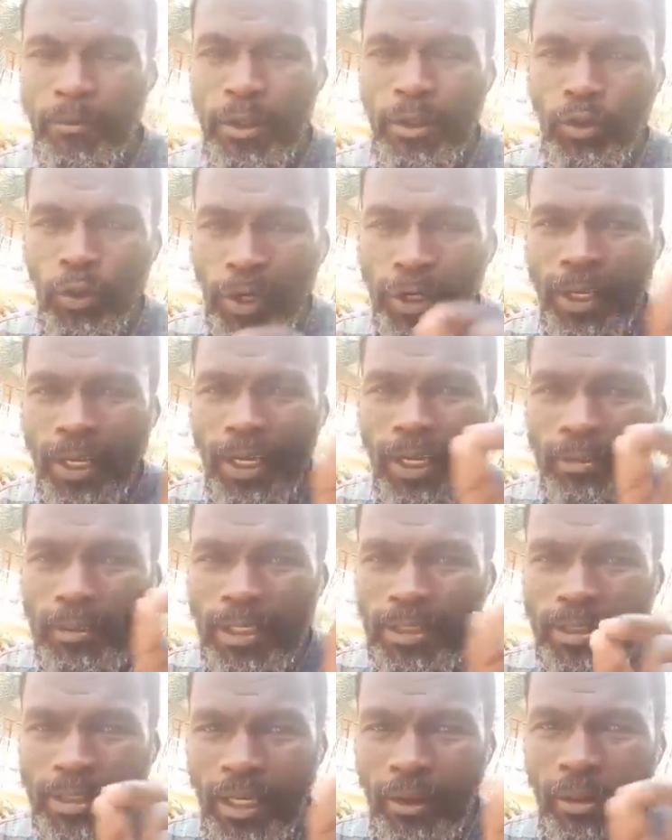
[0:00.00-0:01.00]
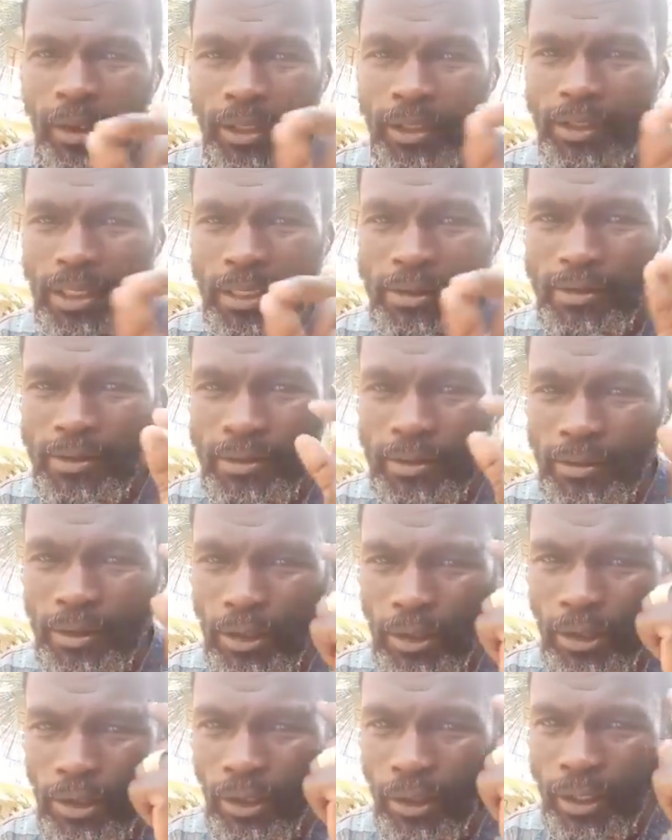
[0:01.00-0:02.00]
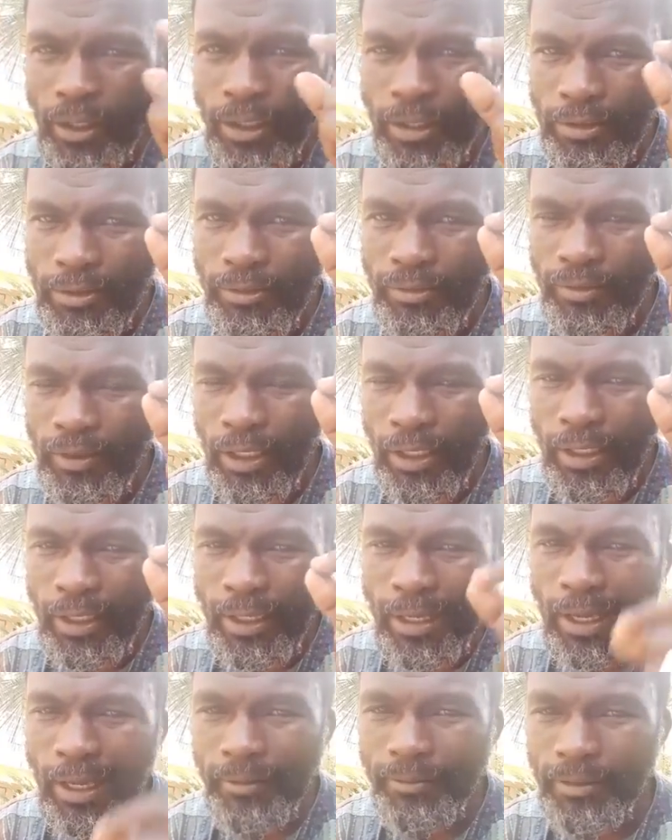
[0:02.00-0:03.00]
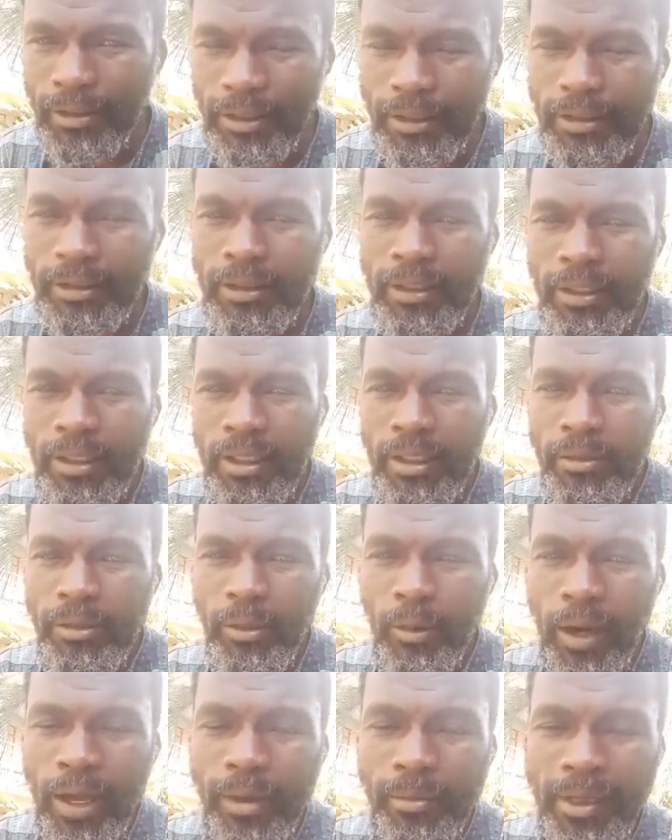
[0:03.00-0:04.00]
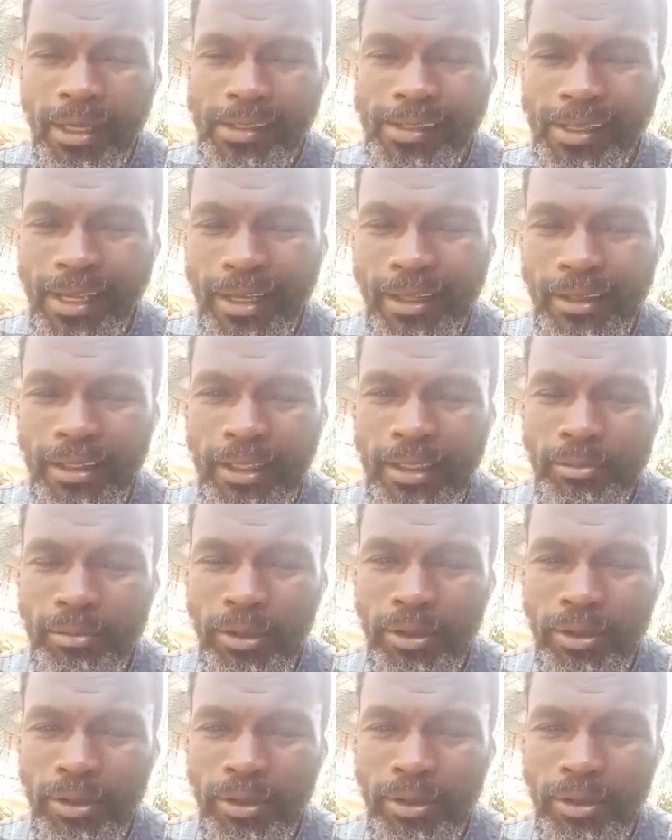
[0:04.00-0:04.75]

It's one element I want us to log into very carefully. Why am I saying that?